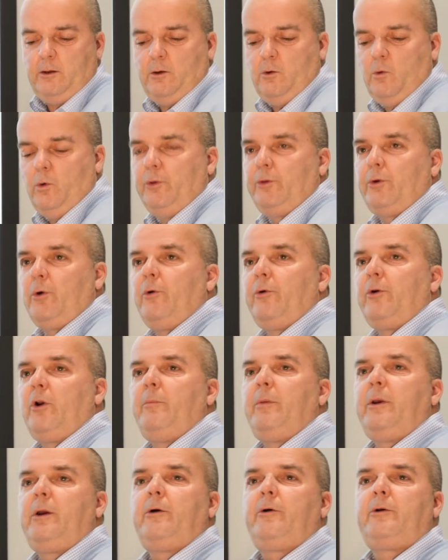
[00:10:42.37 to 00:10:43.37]
who in turn are
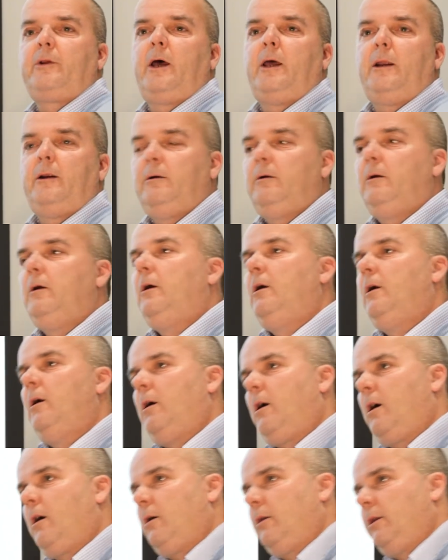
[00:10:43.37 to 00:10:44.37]
bigger than
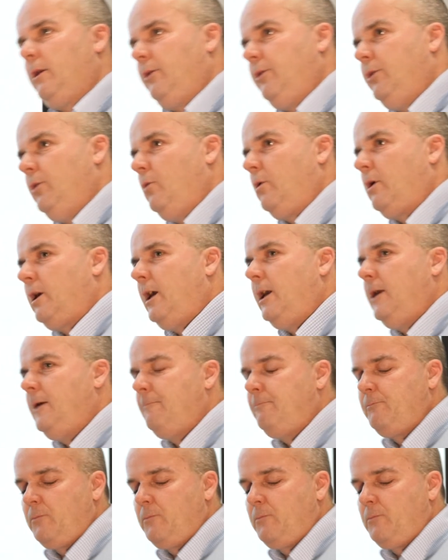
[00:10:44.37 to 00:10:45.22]
Ireland and the UK.